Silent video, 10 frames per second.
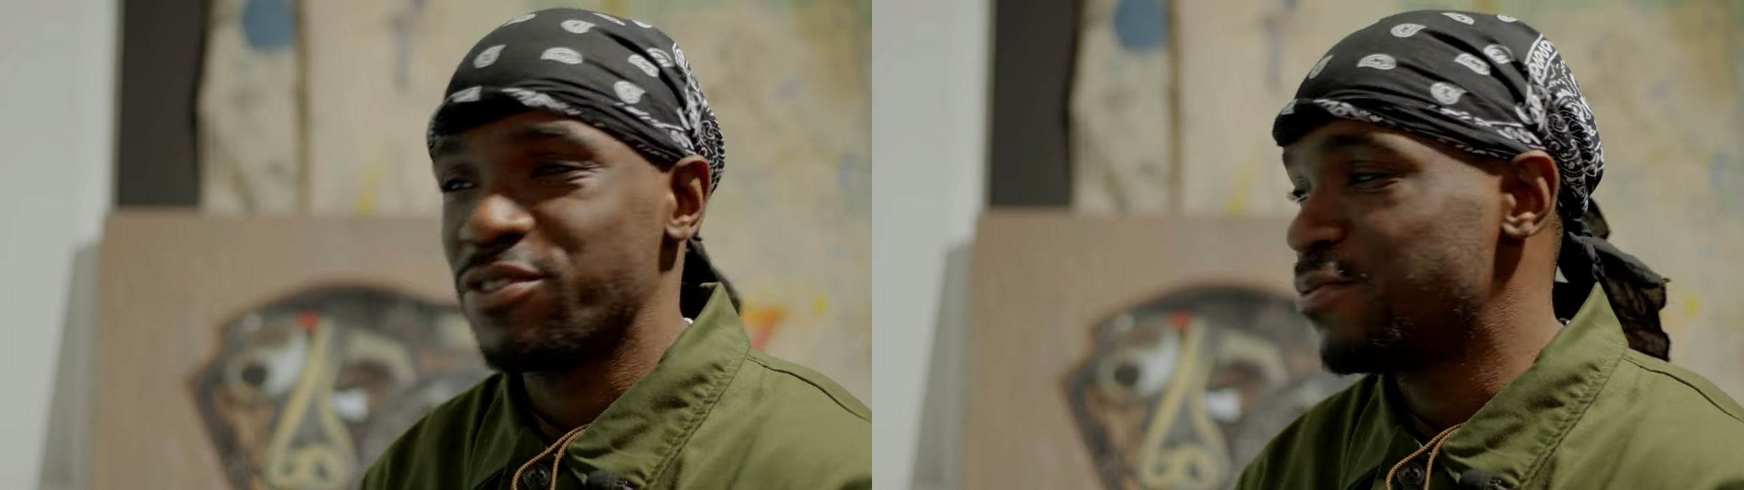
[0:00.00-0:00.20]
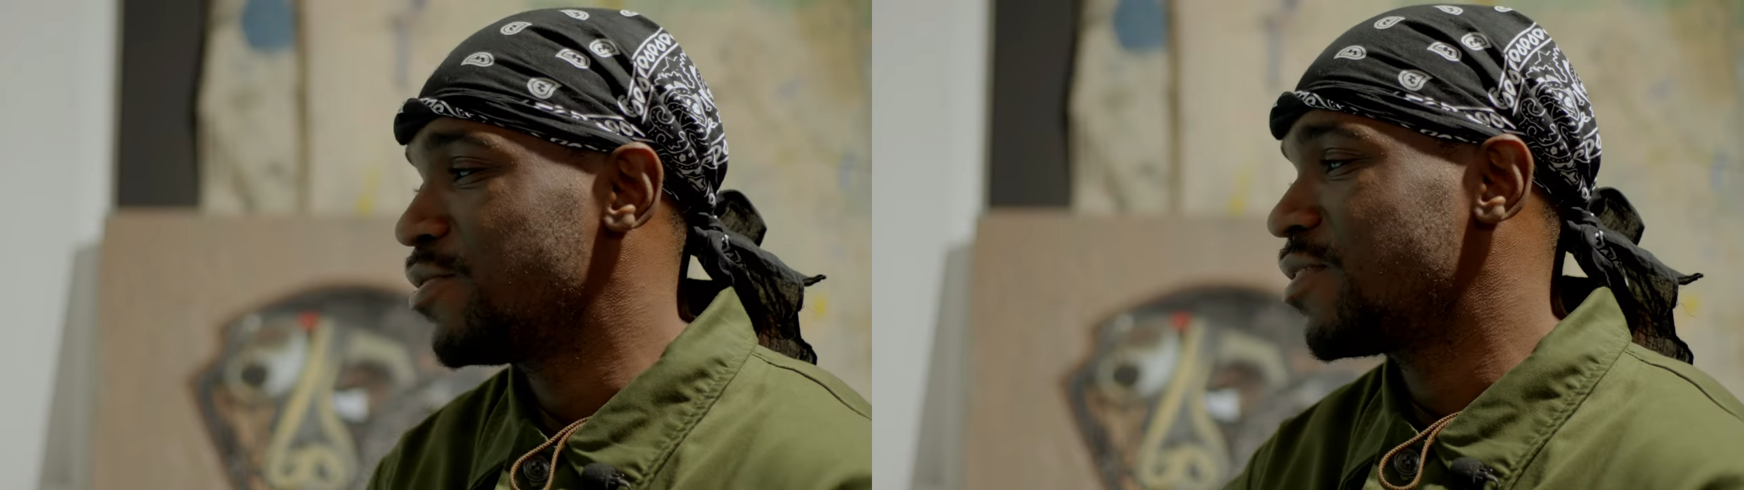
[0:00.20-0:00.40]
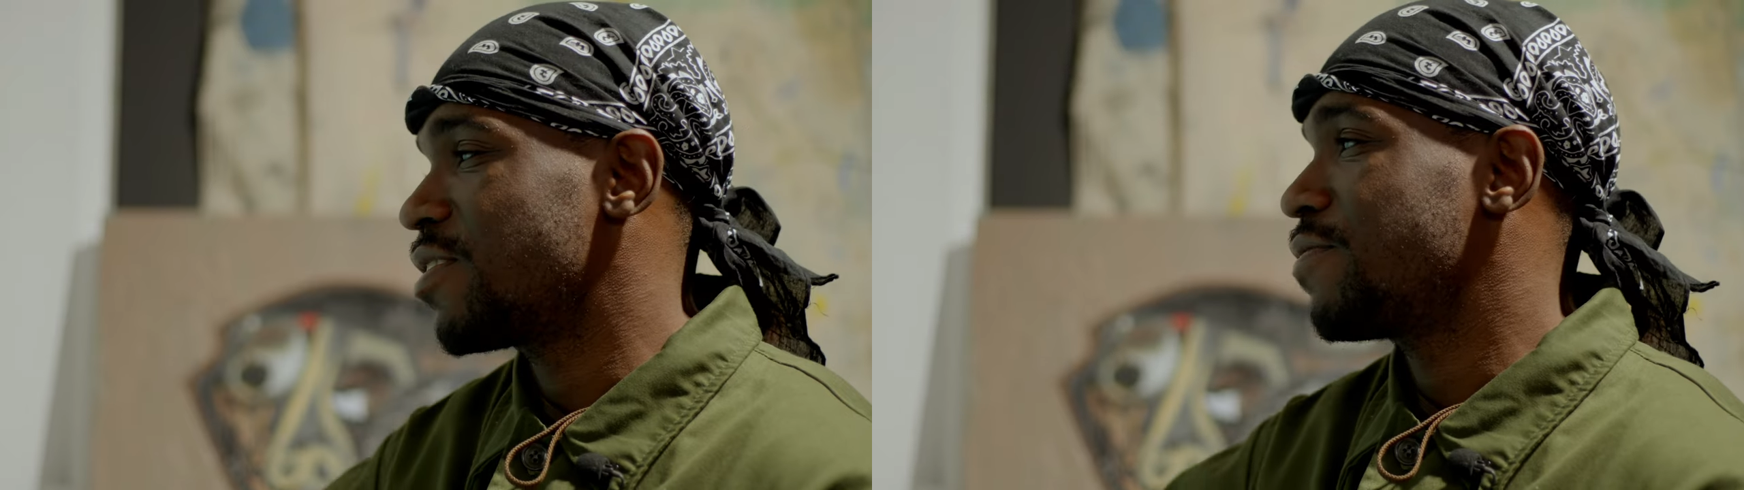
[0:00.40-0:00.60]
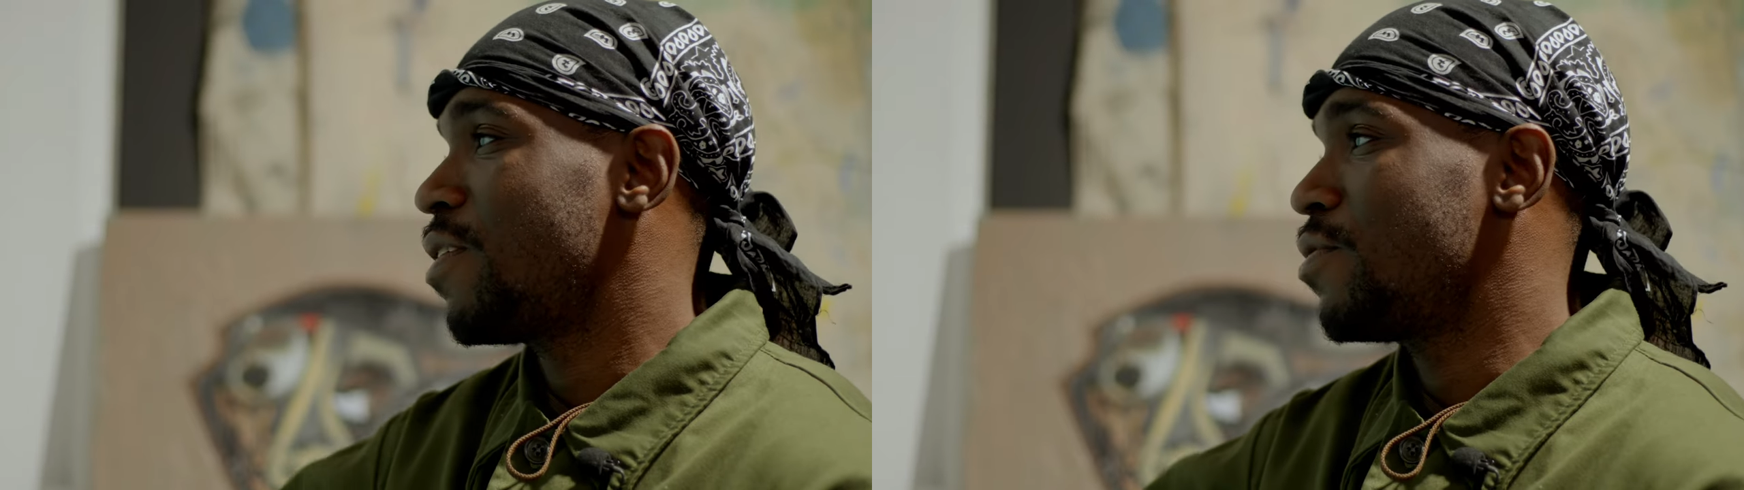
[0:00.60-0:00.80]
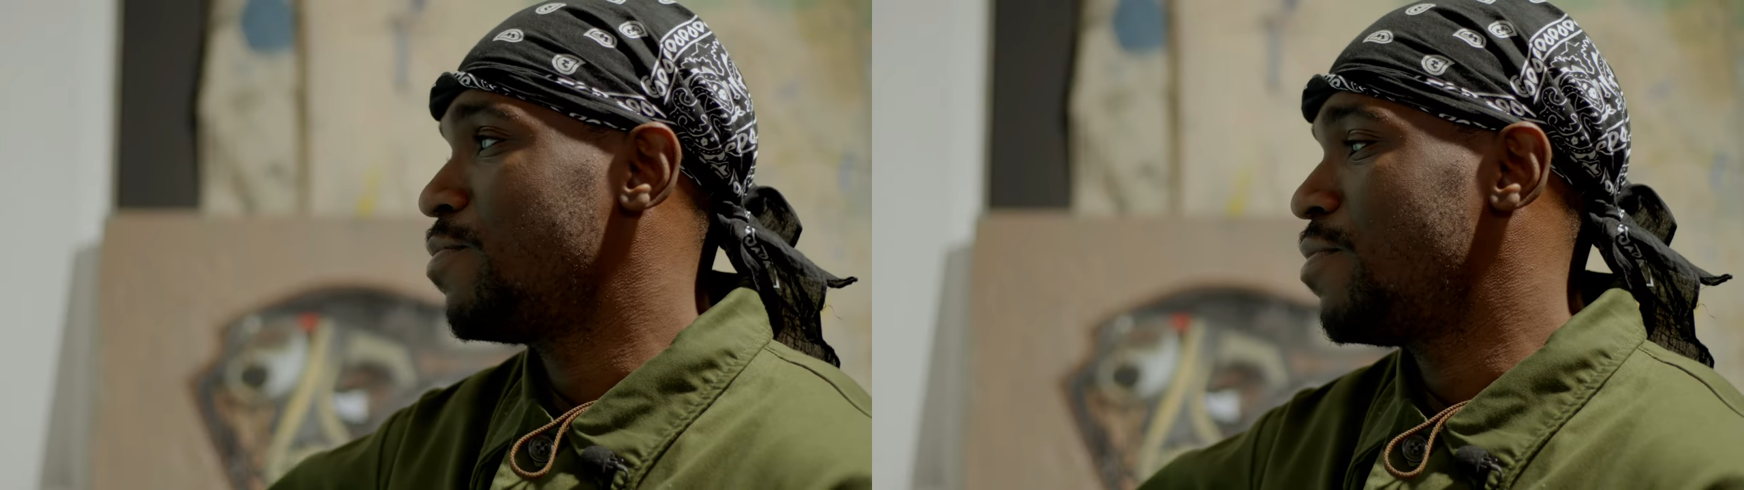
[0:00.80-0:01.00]
is almost like
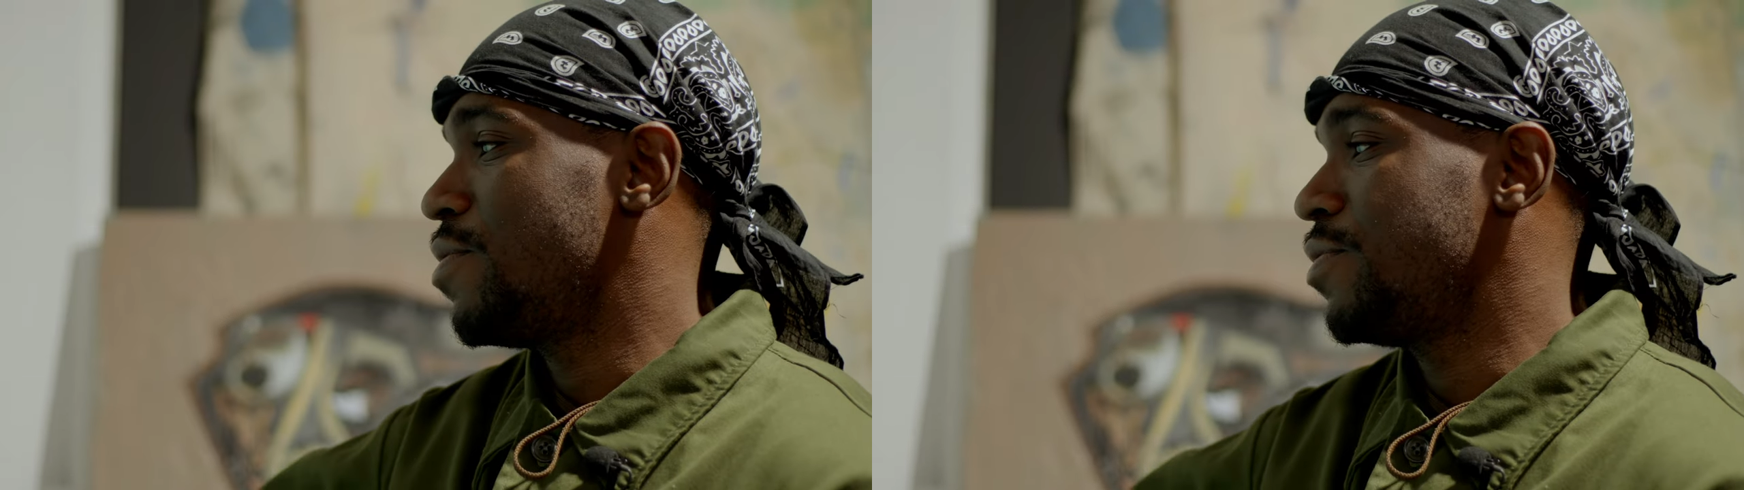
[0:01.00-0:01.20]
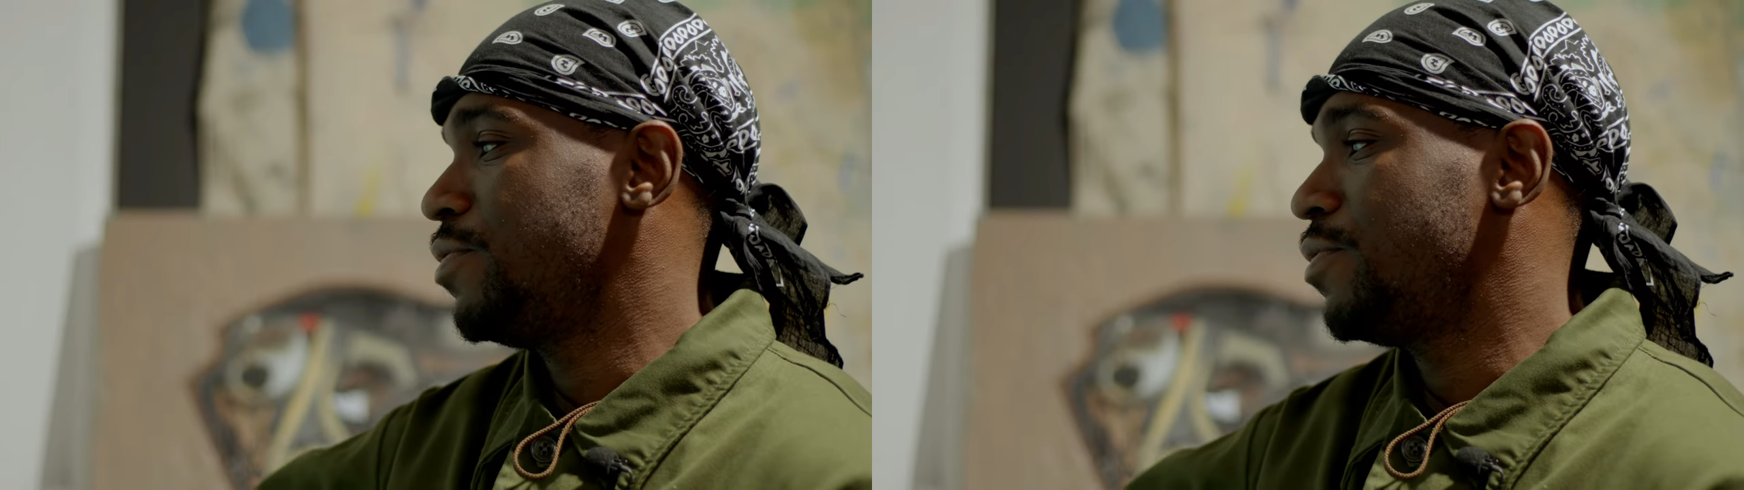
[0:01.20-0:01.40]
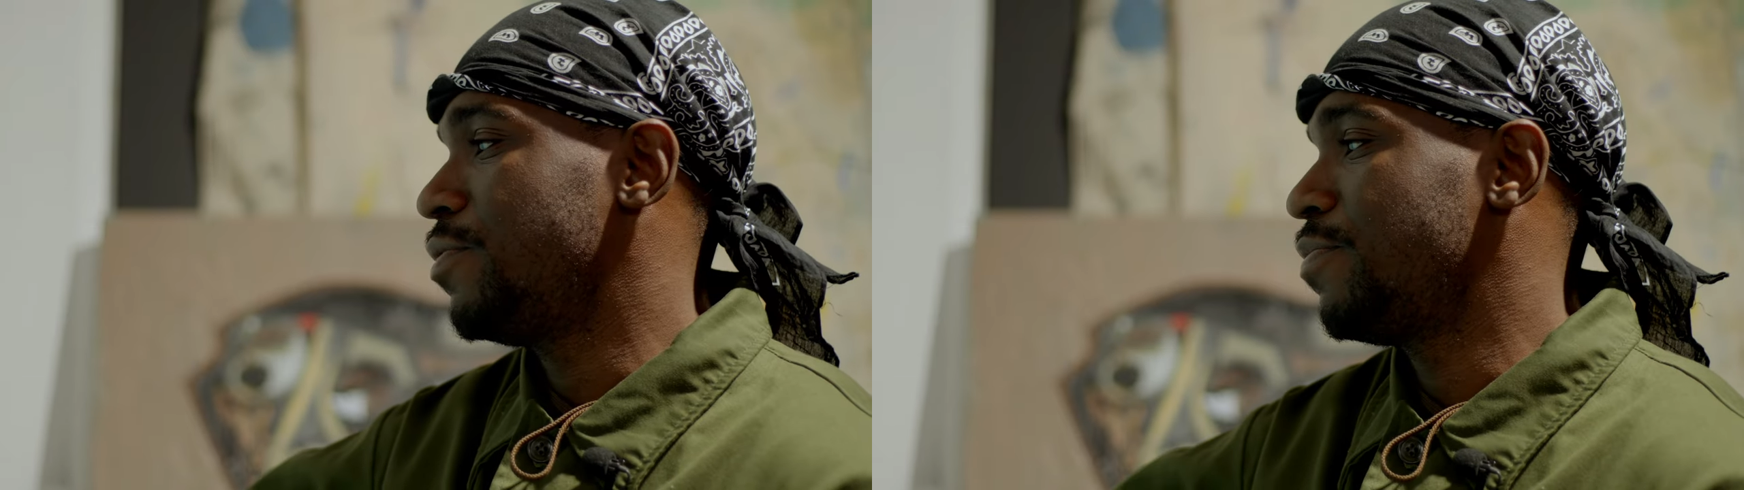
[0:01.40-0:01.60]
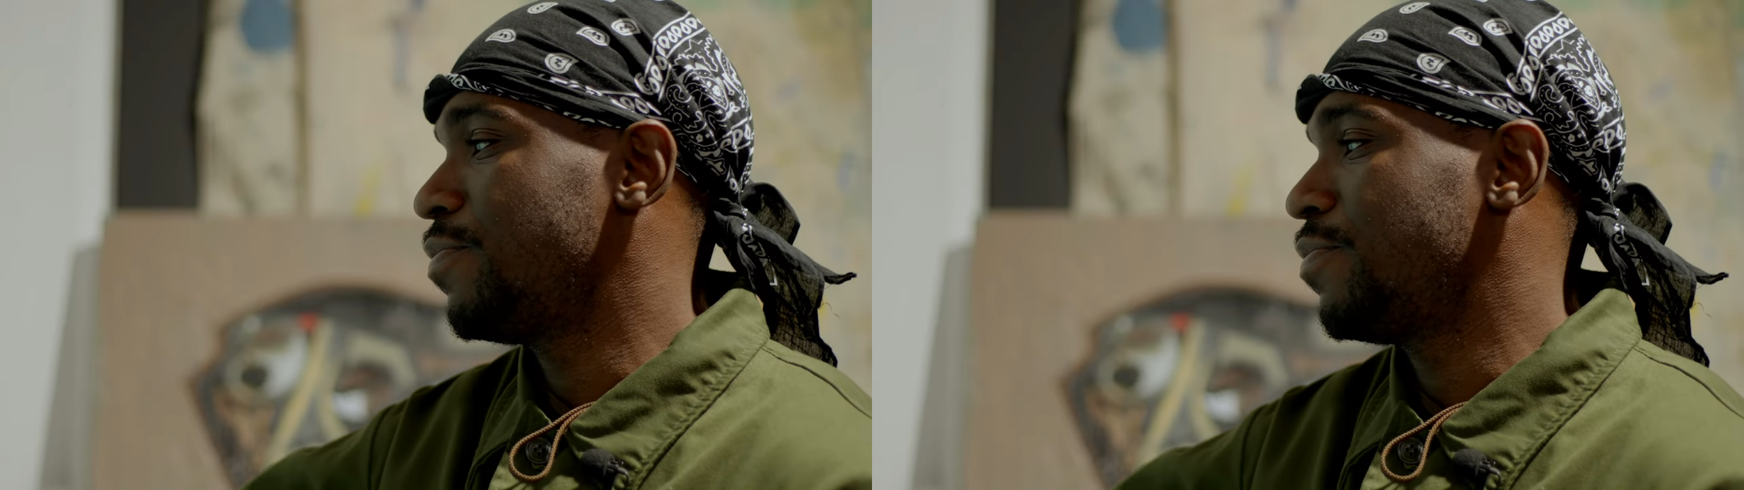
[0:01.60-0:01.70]
frowned upon, you know?